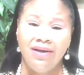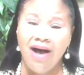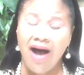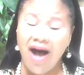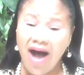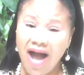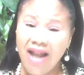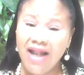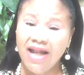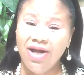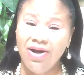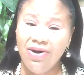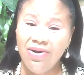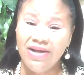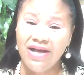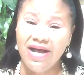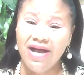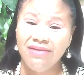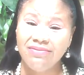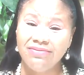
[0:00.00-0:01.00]

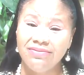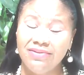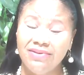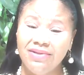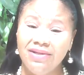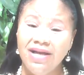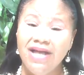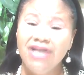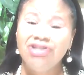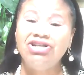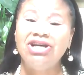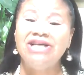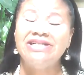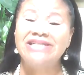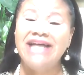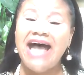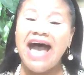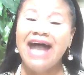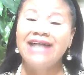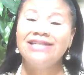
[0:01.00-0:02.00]
Hallelujah.
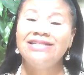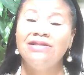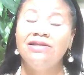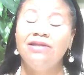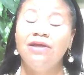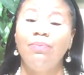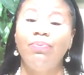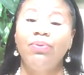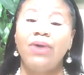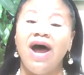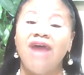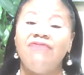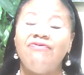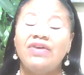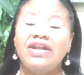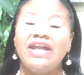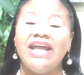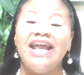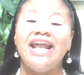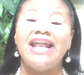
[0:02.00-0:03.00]
Just ask the
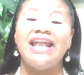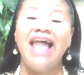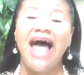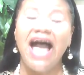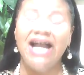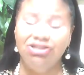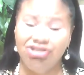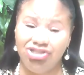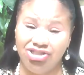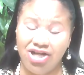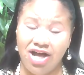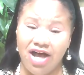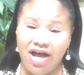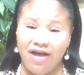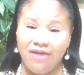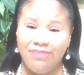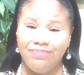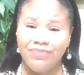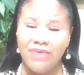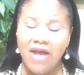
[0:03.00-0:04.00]
prophet
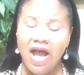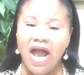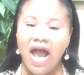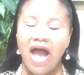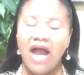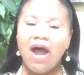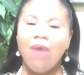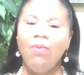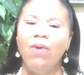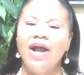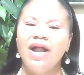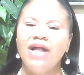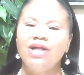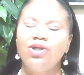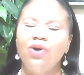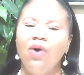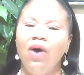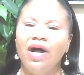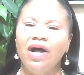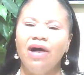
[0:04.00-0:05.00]
Elisha. I want to
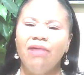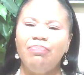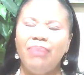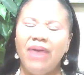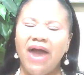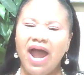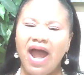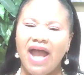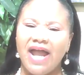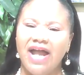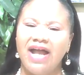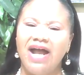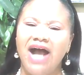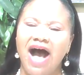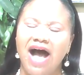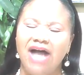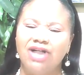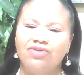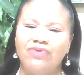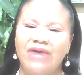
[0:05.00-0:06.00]
do a compare and
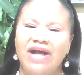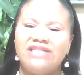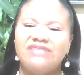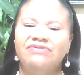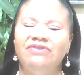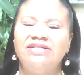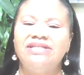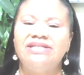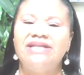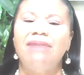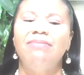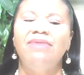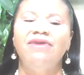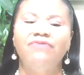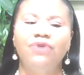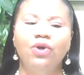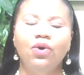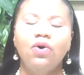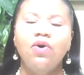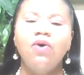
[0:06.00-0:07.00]
contrast for some
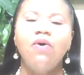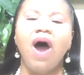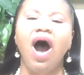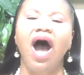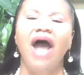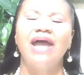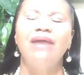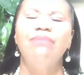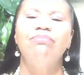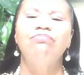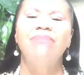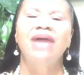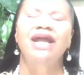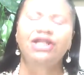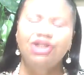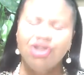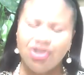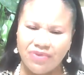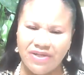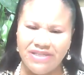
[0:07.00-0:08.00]
of you who are in
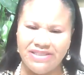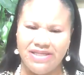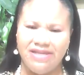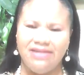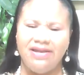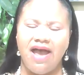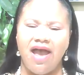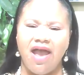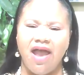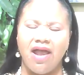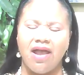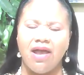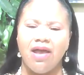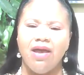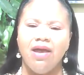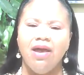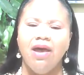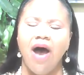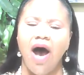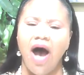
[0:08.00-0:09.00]
ministry today.
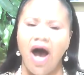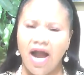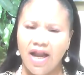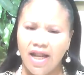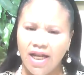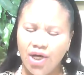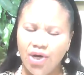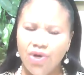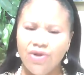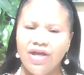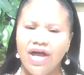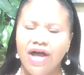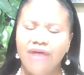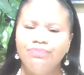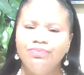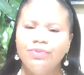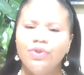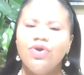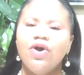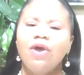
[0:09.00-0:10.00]
Hallelujah.
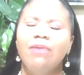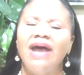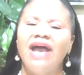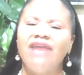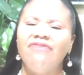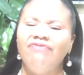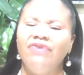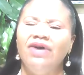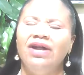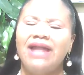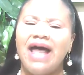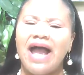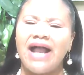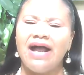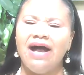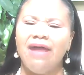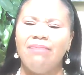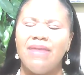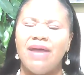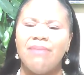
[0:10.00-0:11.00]
You may feel
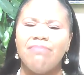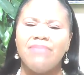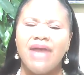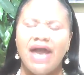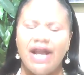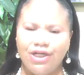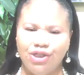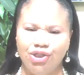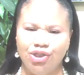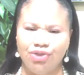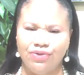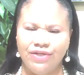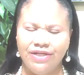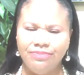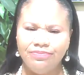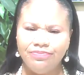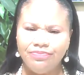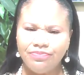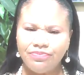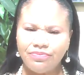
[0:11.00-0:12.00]
like I'm in ministry.